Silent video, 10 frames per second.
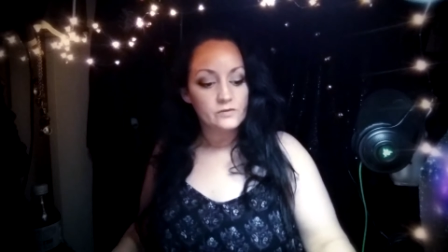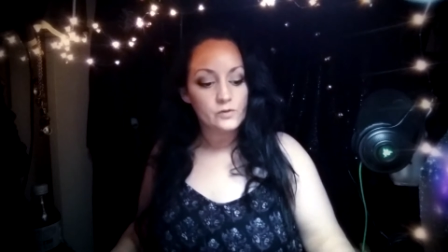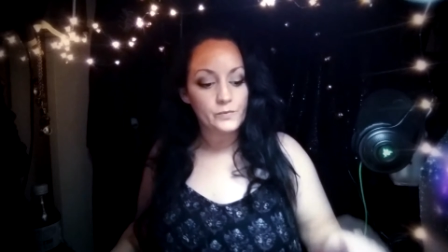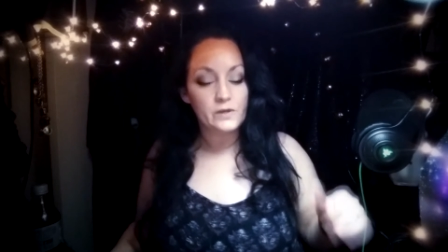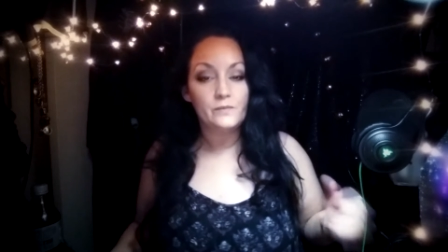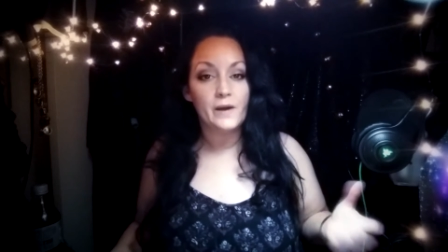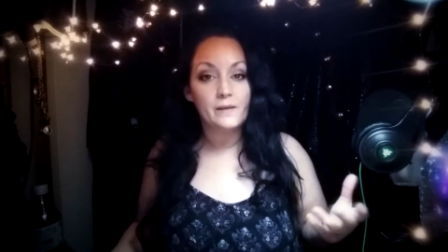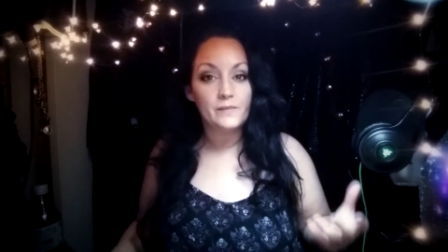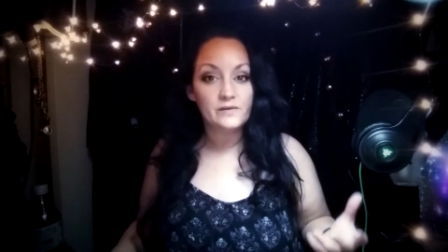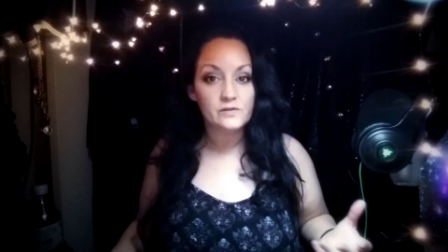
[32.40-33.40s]
so
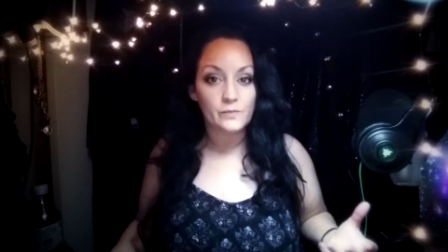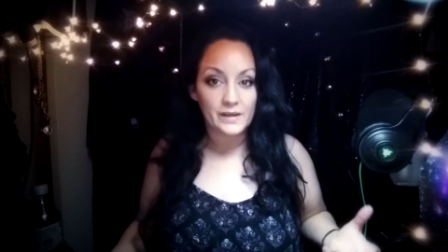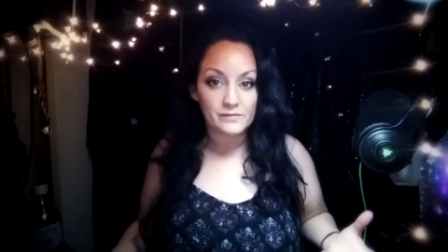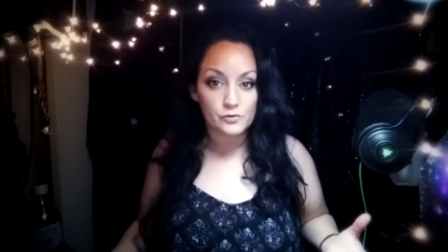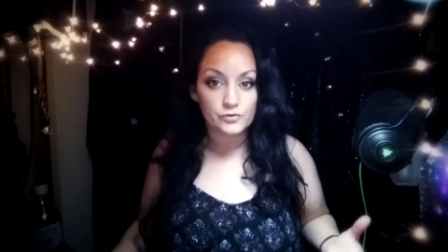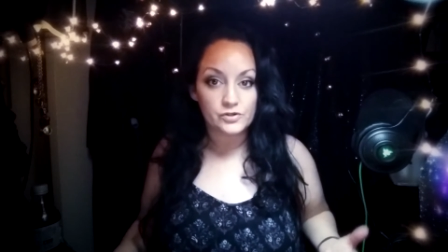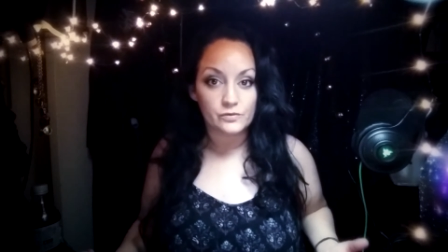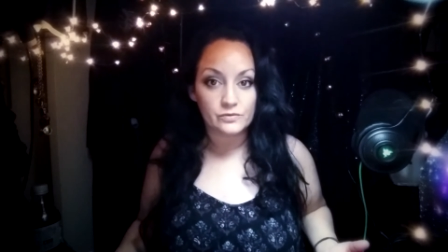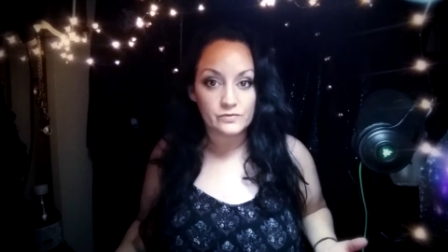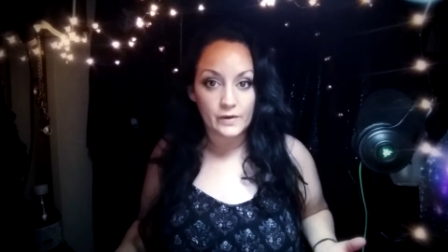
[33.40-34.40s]
PewDiePie made some Hitler
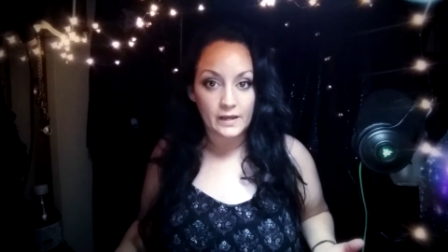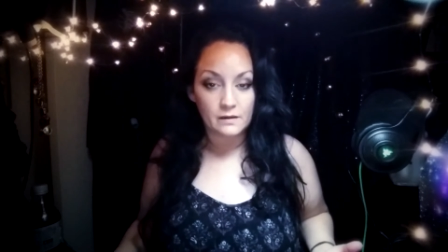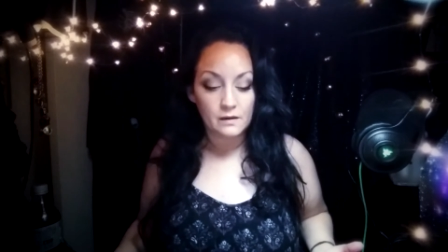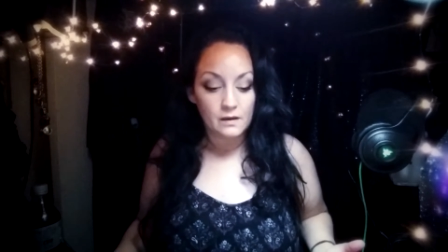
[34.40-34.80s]
jokes, right?